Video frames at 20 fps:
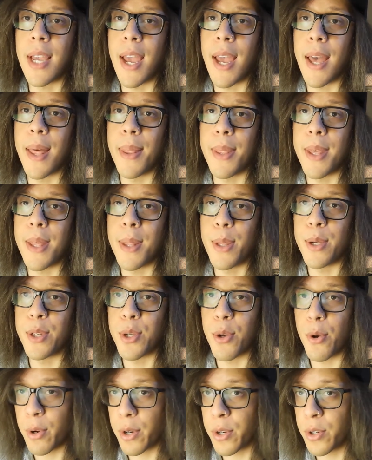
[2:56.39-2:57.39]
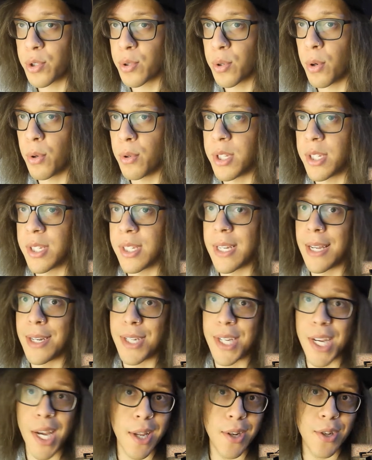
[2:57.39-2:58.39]
and then the tone control just a
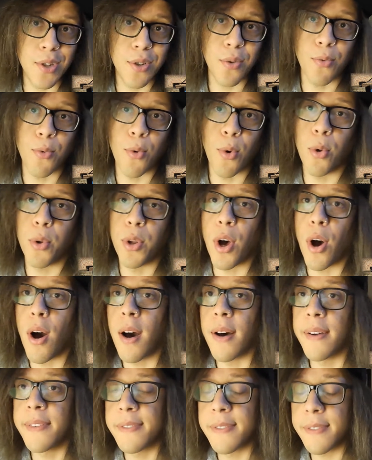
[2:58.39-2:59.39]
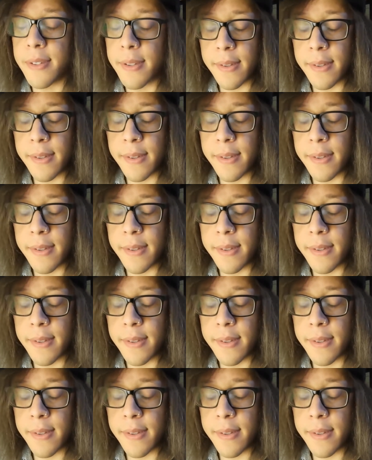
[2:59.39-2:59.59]
touch rolled off.